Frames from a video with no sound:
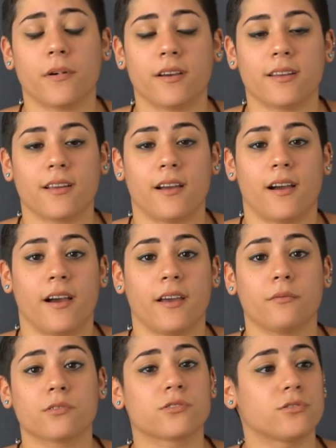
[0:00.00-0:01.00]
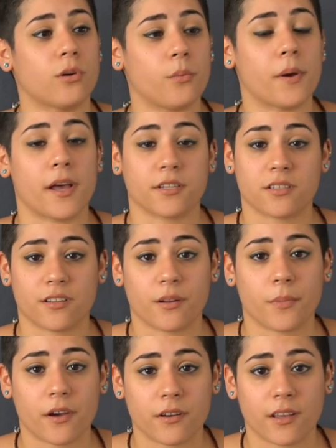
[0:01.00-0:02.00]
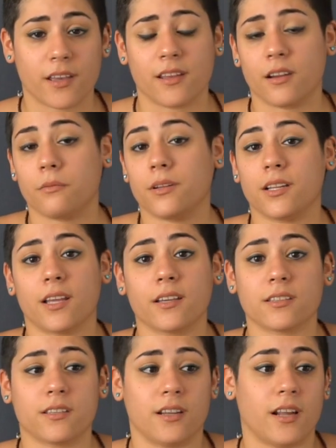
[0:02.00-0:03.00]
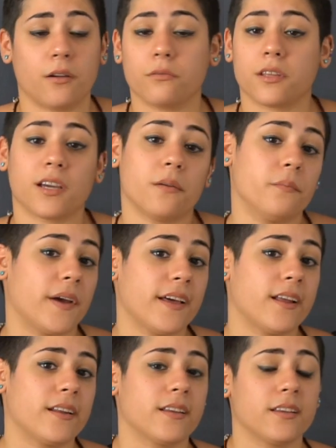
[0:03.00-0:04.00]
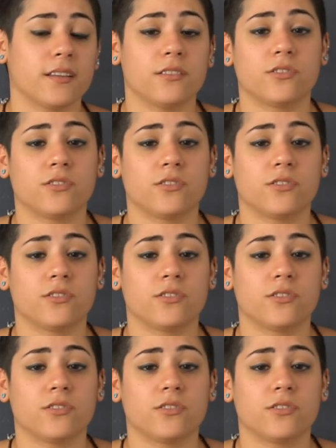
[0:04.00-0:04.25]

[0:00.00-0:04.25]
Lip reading: But I was so passionate about it and I really liked it, and I don't think I'm bad at it.